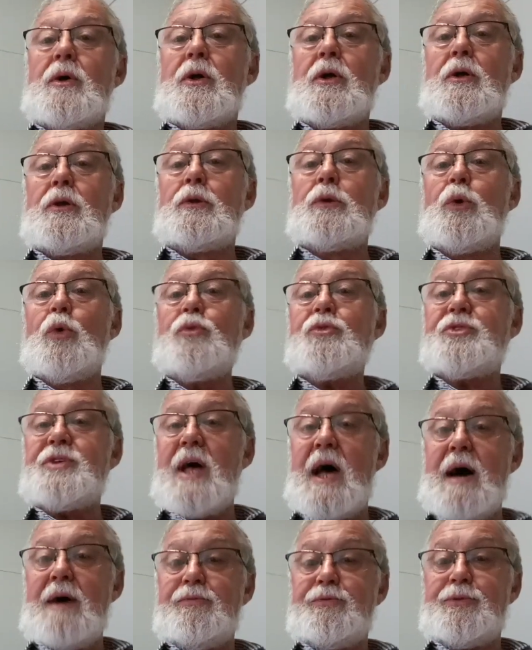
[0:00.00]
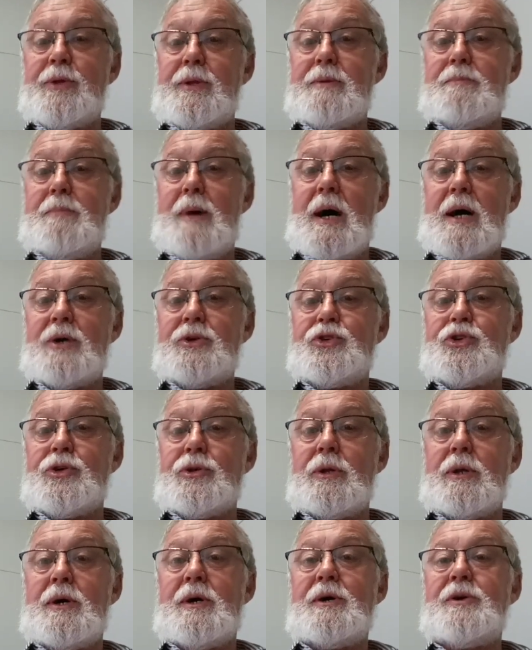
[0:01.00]
looks after the
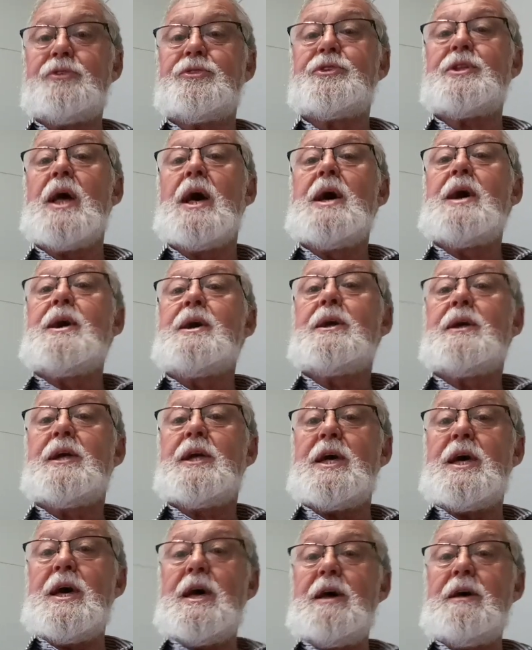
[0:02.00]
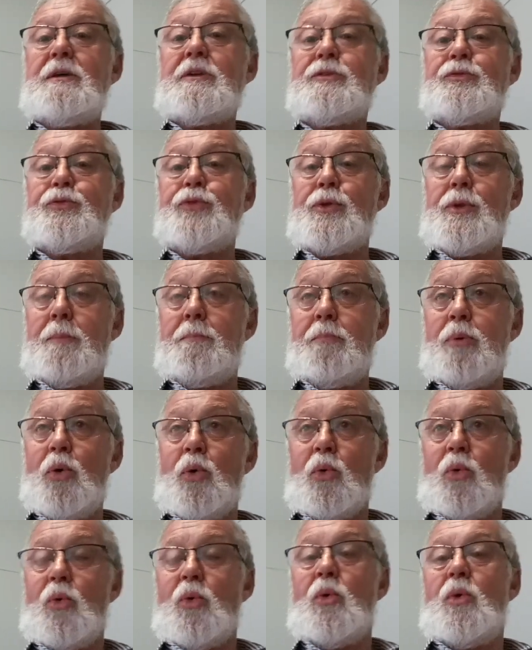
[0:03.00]
marginalised, cares for the
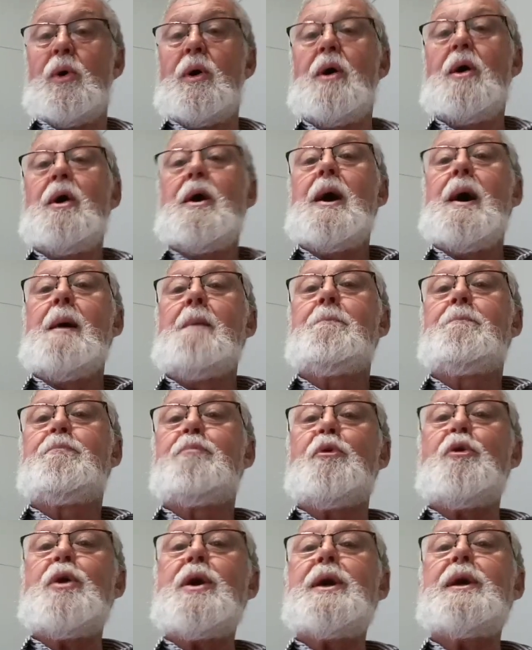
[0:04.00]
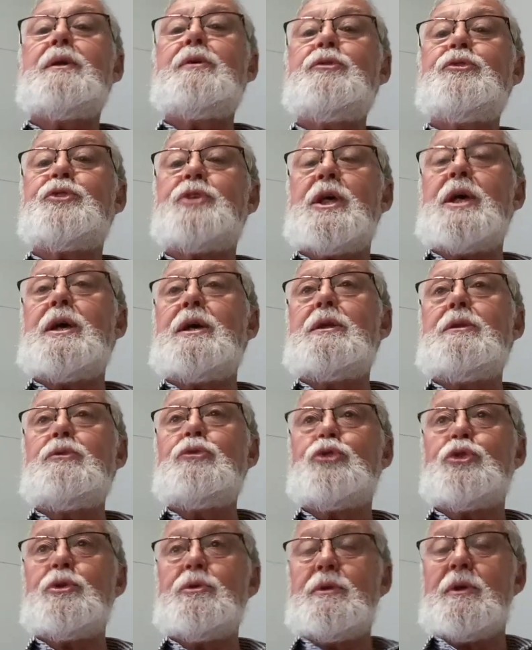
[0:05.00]
poor, brings
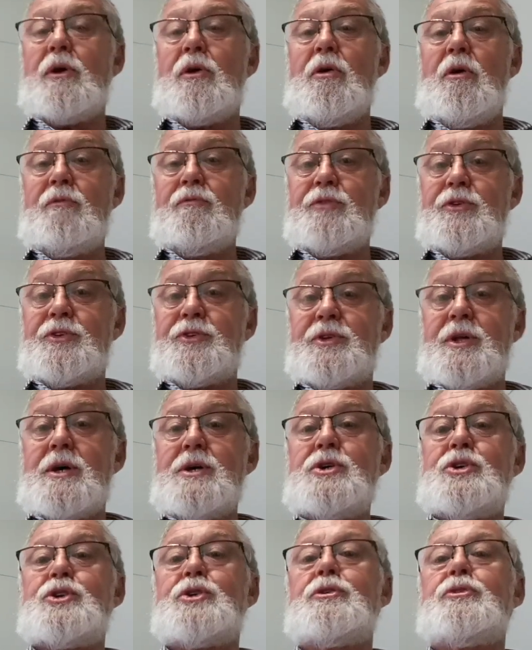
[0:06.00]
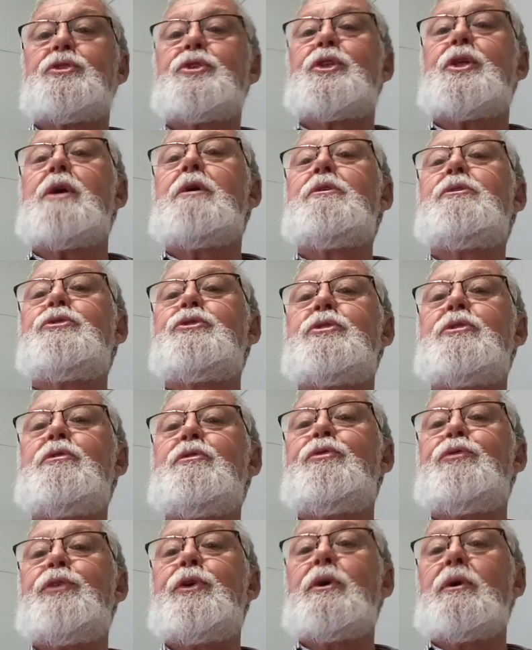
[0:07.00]
into the conversations those who
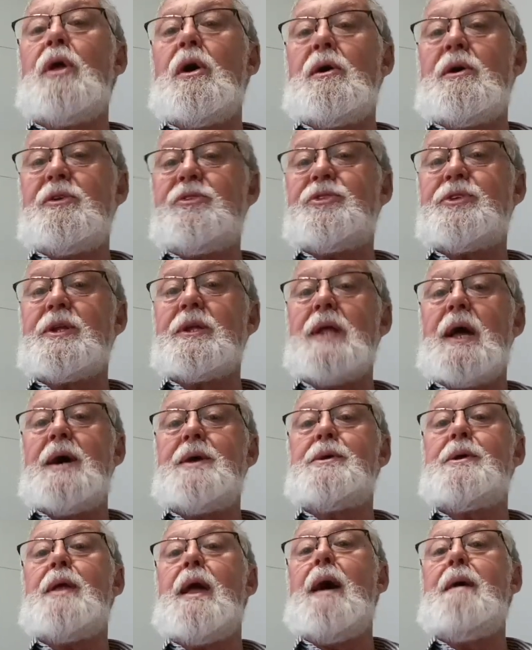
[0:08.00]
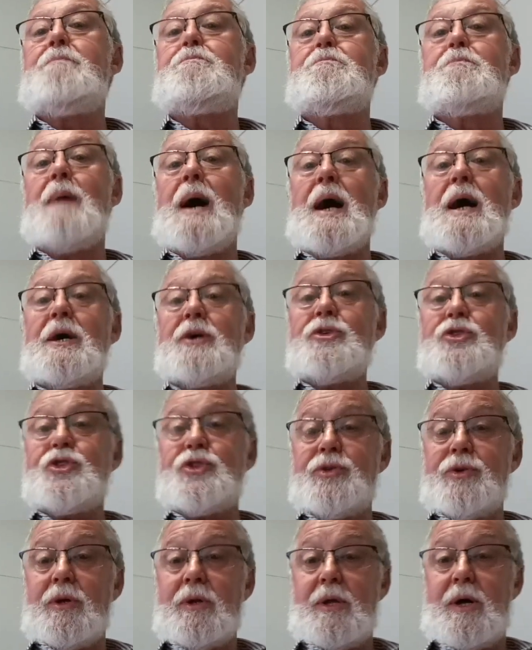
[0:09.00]
feel isolated and
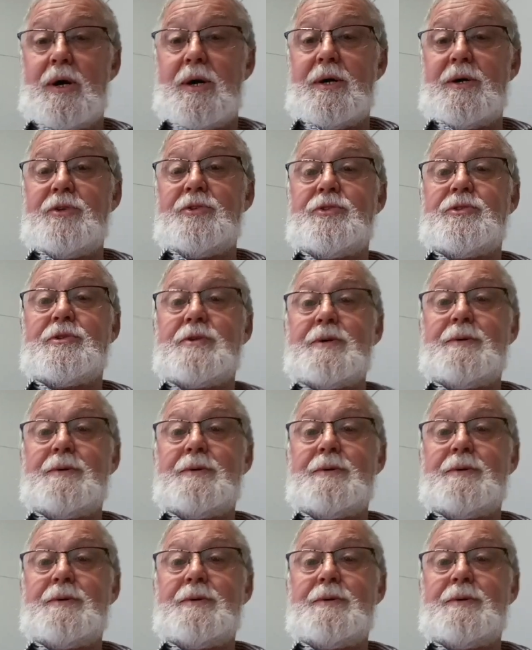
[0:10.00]
marginalised.